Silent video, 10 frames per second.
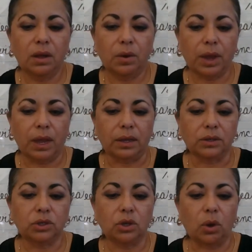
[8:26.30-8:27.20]
Okay,
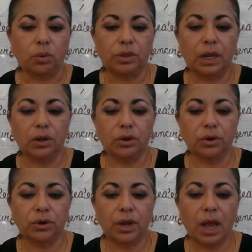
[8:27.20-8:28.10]
so they learned